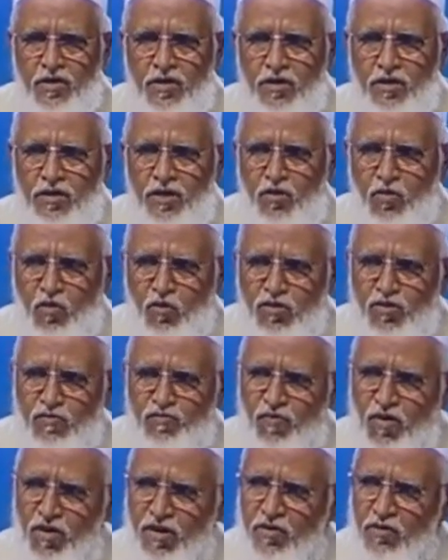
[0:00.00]
the host
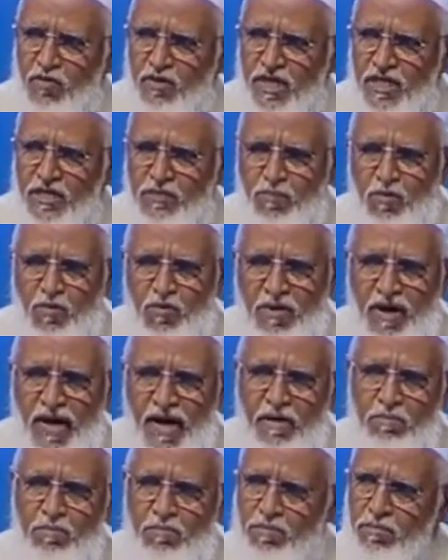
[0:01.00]
for today's
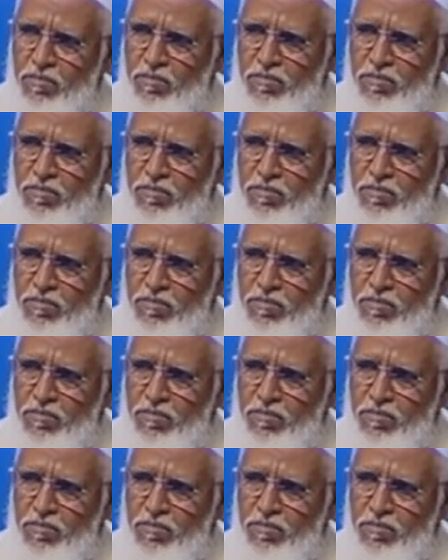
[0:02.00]
program.